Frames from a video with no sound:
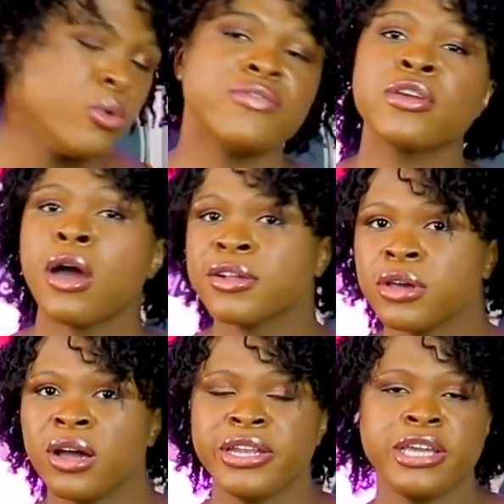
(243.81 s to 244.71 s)
We've talked
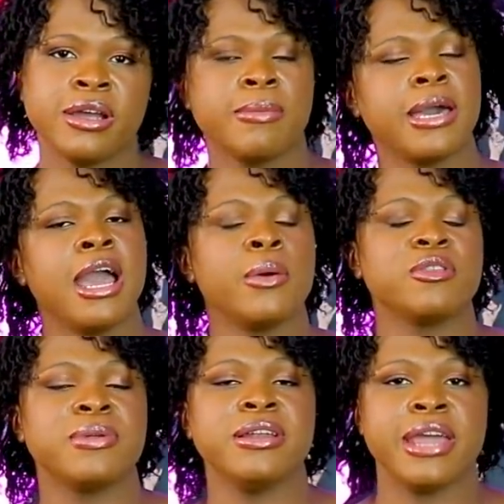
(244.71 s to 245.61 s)
on here about how
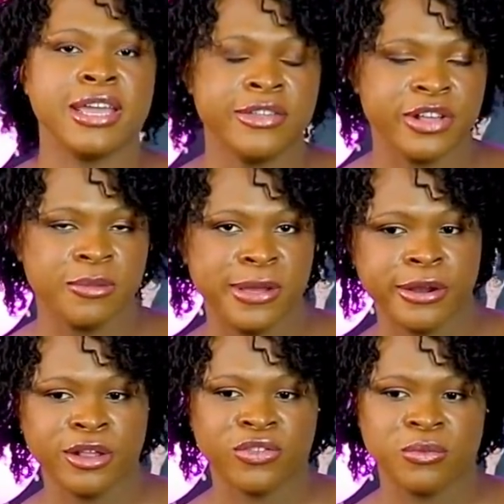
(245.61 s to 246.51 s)
it's been a negative
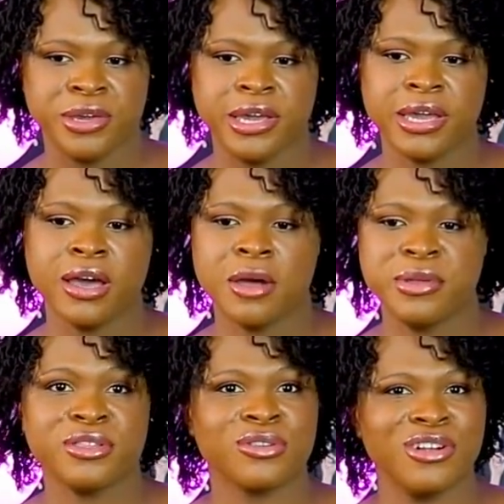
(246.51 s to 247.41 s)
experience for me
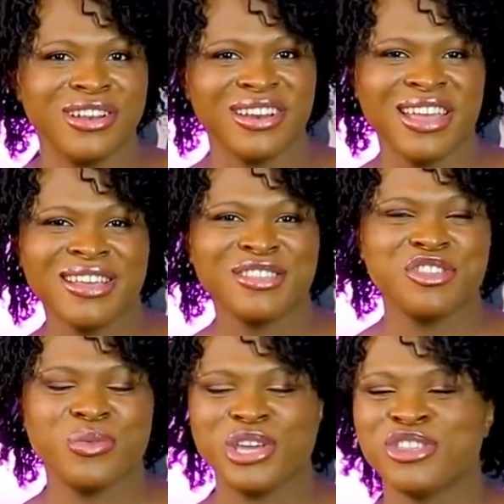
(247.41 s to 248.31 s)
in certain
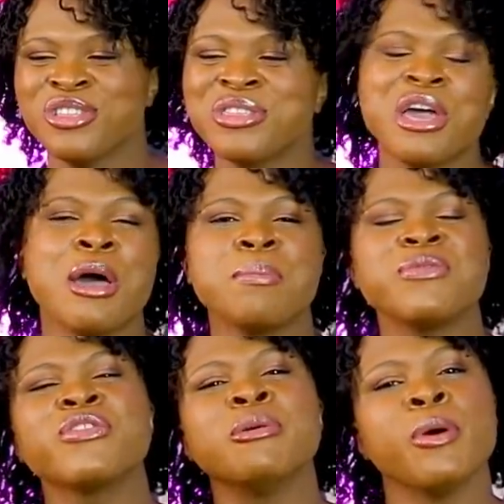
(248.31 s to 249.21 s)
situations,
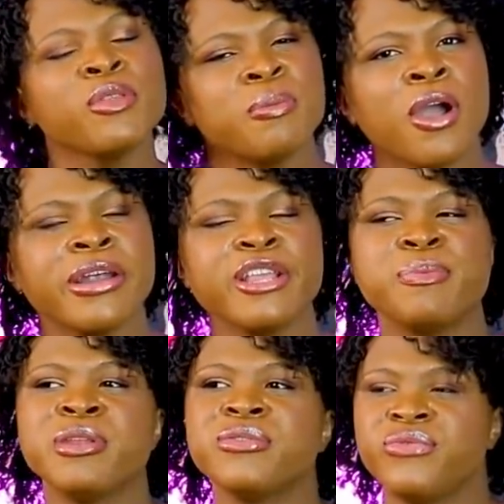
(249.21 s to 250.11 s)
but for the most part, it's
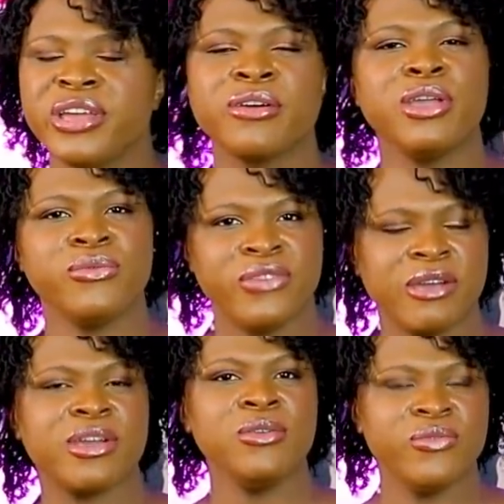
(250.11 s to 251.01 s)
been a very,
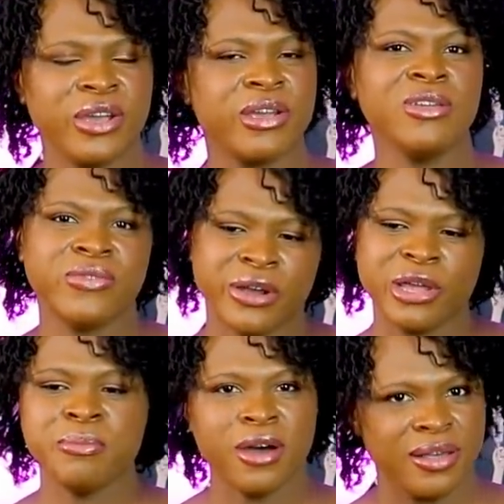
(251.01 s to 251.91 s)
very, very,
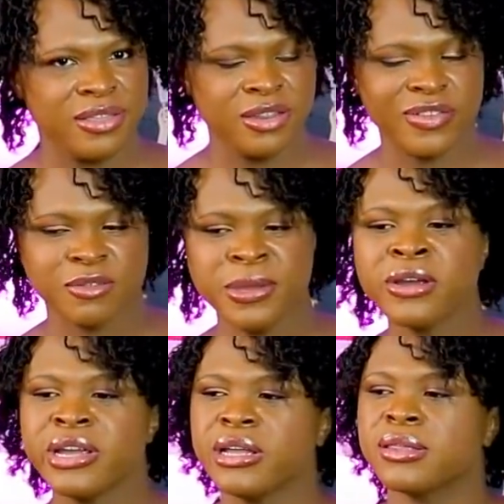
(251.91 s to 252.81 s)
very positive
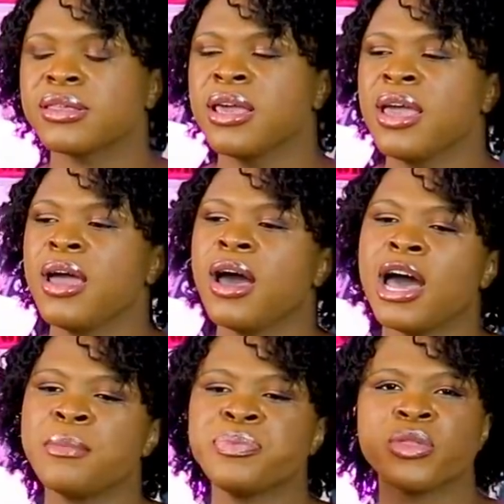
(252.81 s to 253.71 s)
experience.
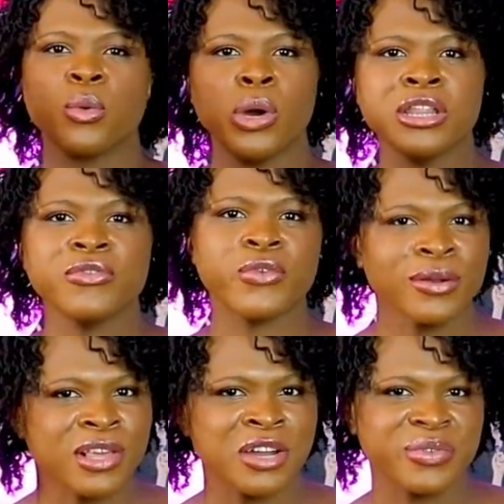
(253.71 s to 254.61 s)
One of the
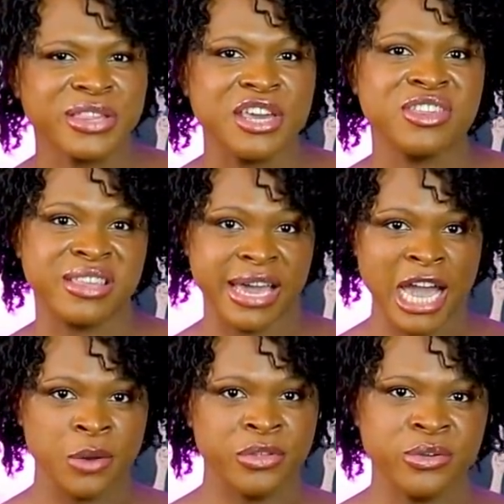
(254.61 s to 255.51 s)
first conversations I
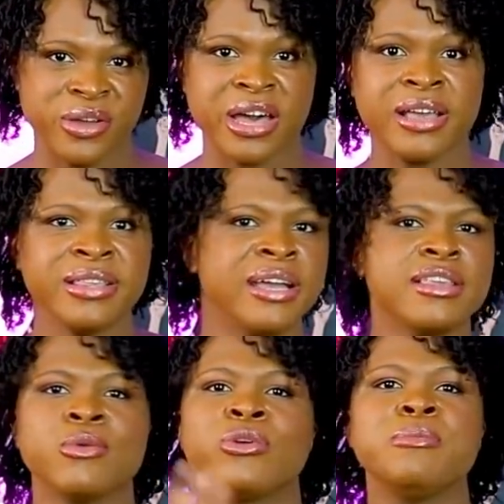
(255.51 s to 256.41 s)
had with you guys as
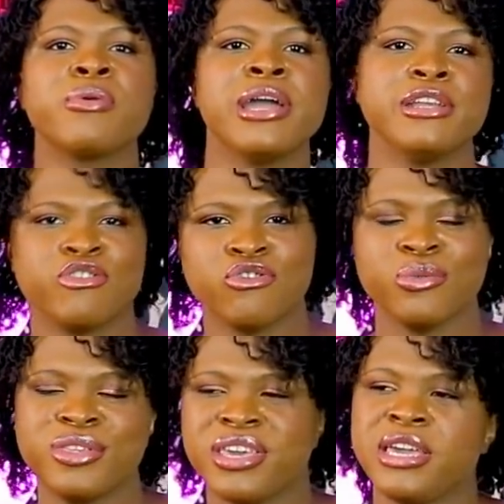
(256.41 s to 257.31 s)
I rebranded
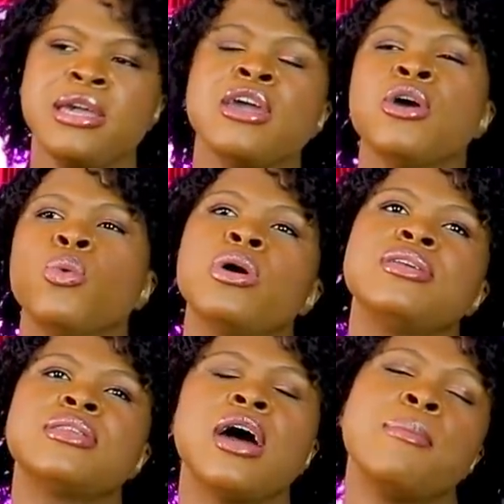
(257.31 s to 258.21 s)
True Tea
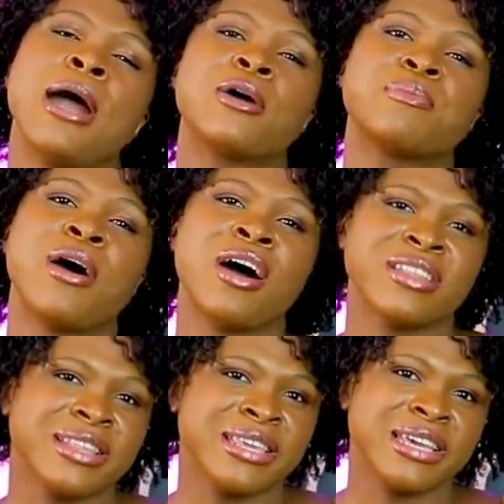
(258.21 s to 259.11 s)
was about
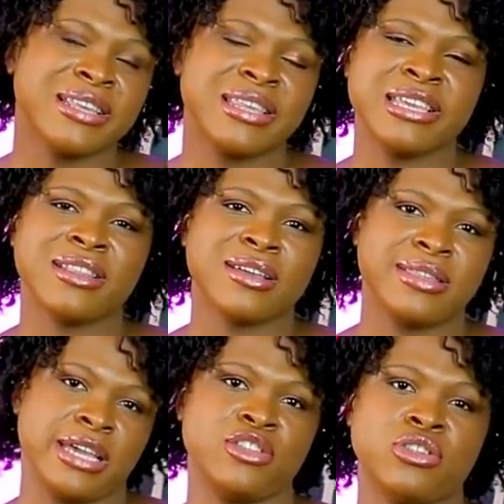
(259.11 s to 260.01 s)
politics in
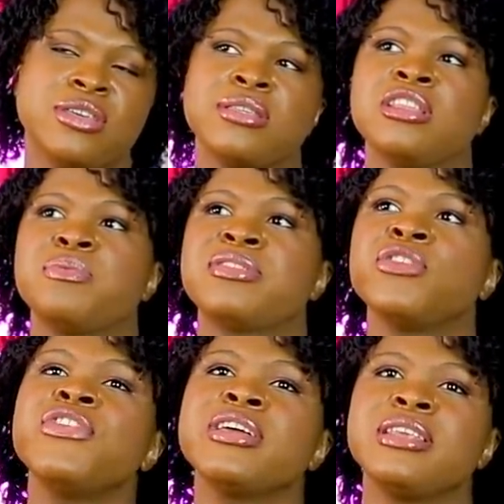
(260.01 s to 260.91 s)
Los Angeles, and
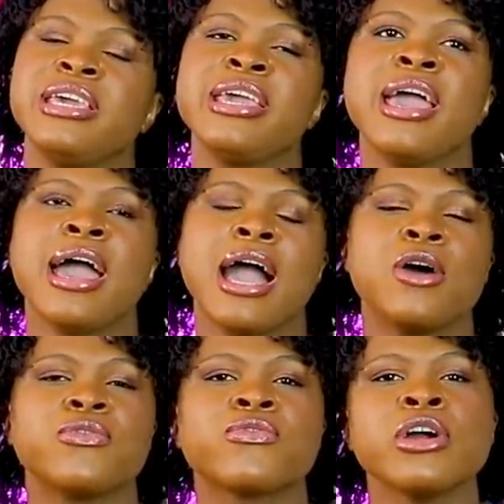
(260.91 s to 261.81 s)
specifically
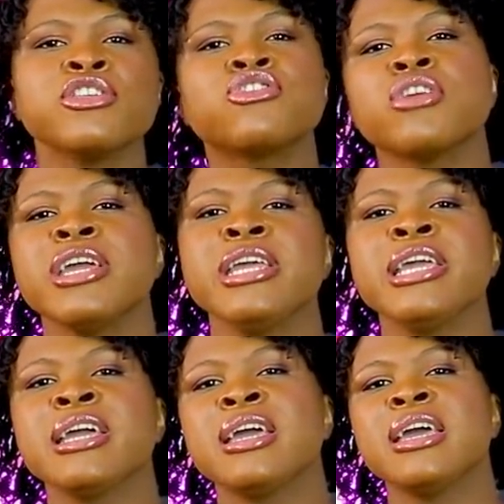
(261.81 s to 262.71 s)
how
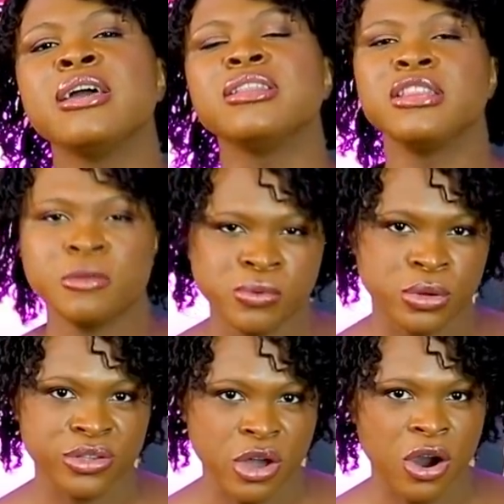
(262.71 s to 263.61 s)
frustrating
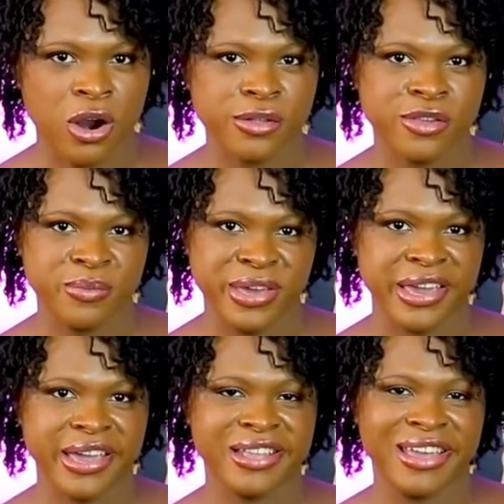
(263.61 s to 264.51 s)
liberals are to
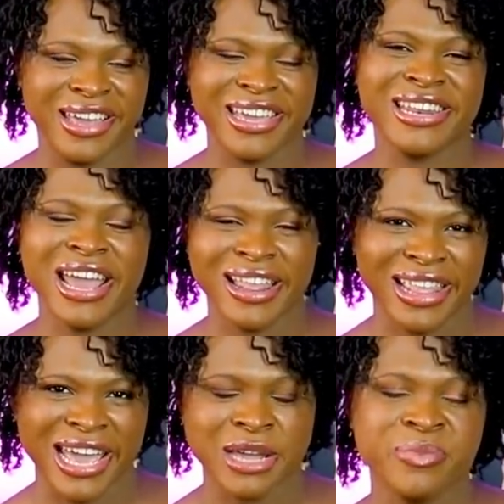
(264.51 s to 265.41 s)
me in
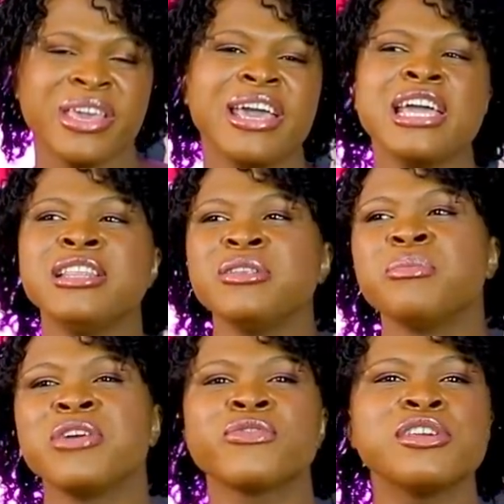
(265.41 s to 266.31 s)
LA. And
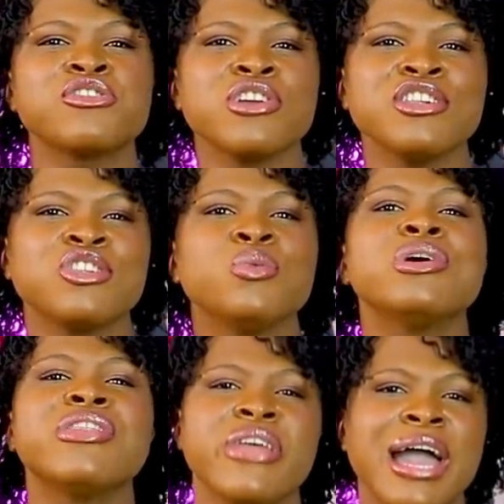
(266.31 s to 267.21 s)
my frustration
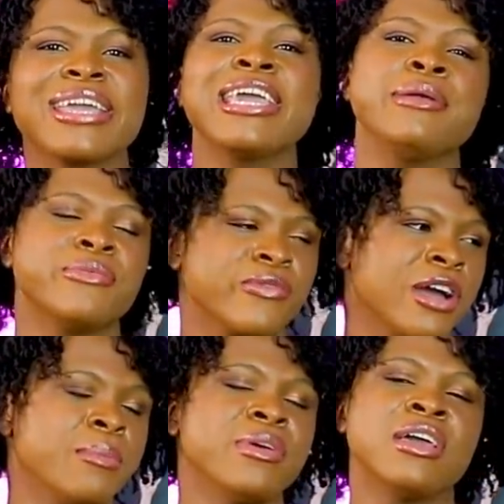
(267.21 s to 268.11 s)
with that came
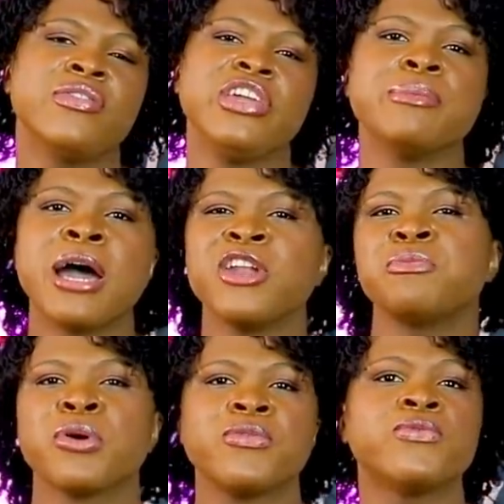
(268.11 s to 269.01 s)
from the amount
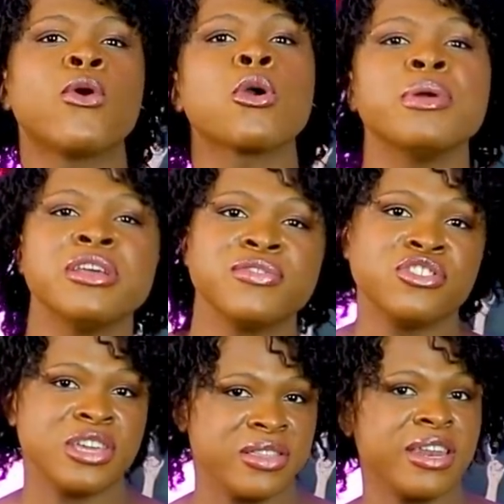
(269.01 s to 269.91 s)
of performative
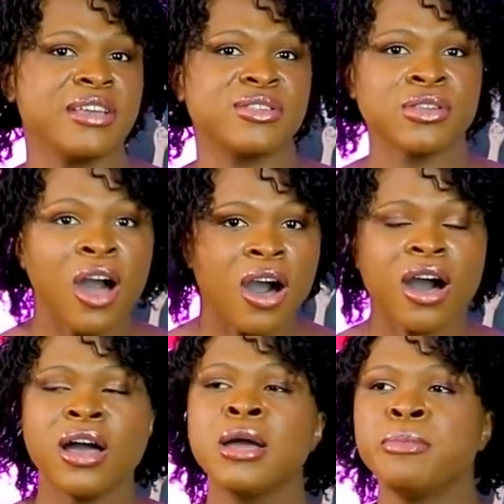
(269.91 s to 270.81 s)
shit that I
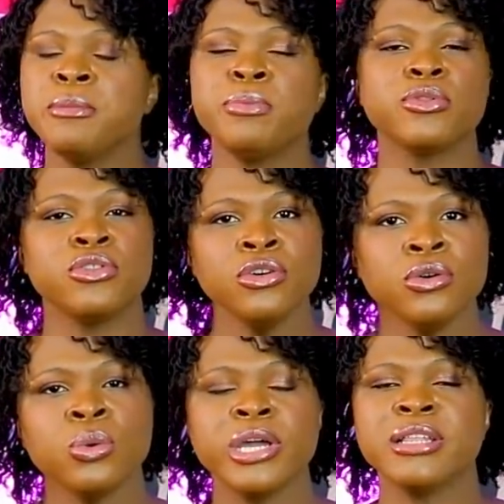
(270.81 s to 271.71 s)
saw people
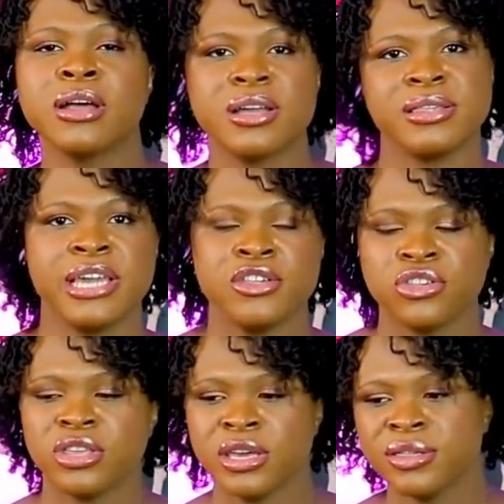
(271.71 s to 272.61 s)
do in Los
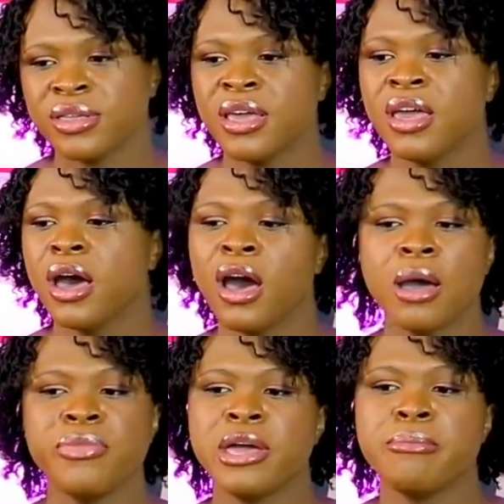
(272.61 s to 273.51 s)
Angeles
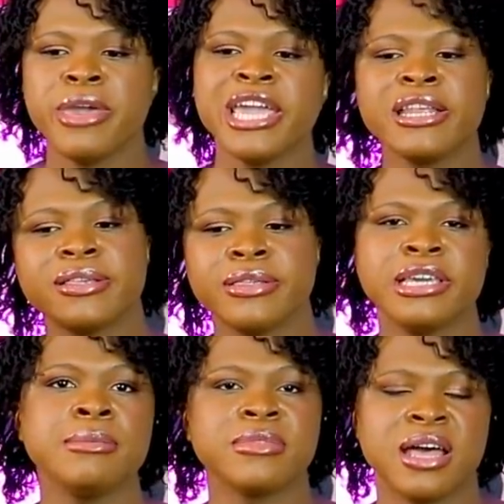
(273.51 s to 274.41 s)
that made it
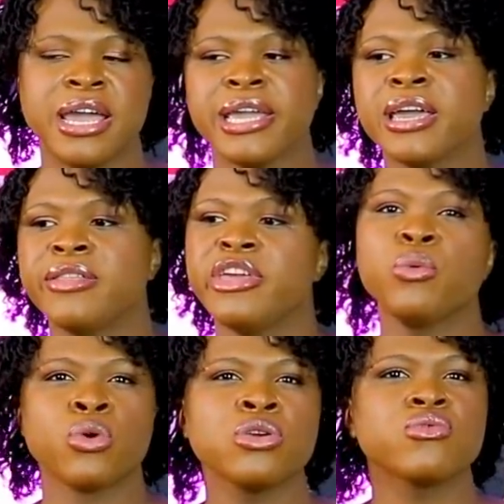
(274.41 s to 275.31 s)
seem like they
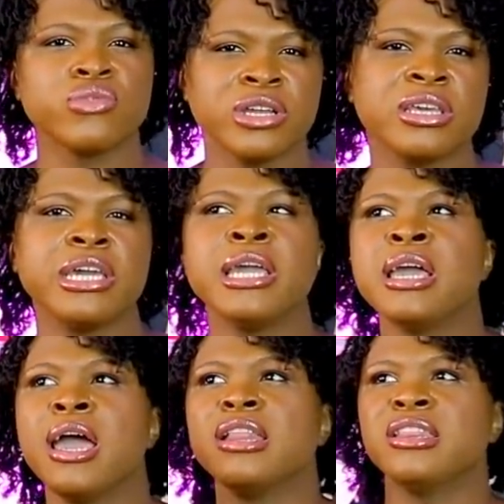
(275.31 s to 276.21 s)
weren't really
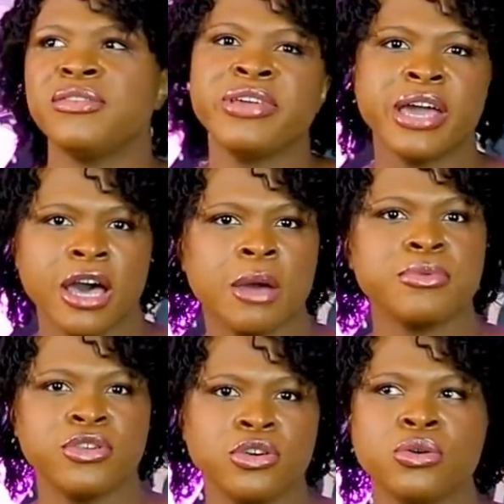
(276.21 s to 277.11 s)
living up
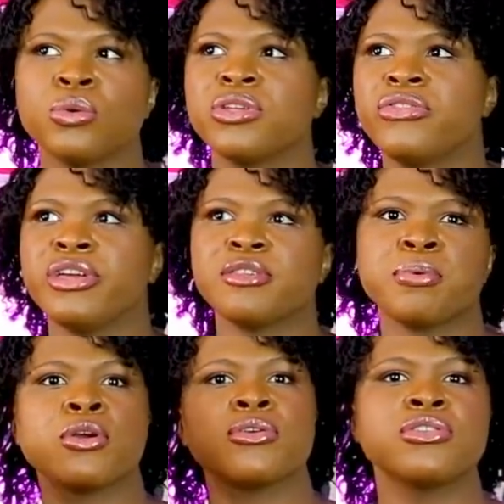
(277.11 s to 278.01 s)
to this
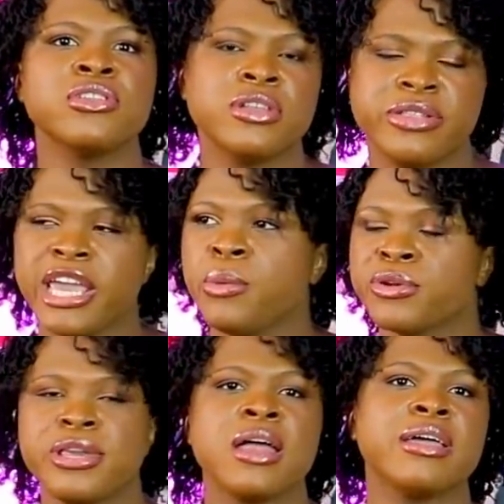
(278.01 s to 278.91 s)
person that they
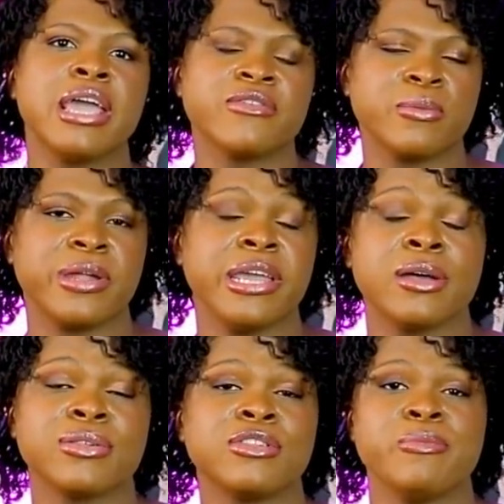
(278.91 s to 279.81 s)
were telling everybody
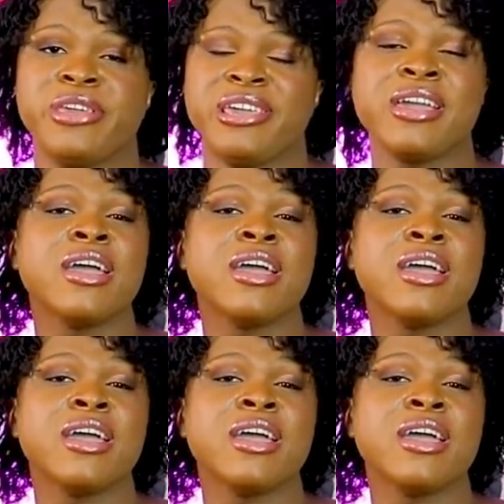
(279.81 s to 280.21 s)
else to be.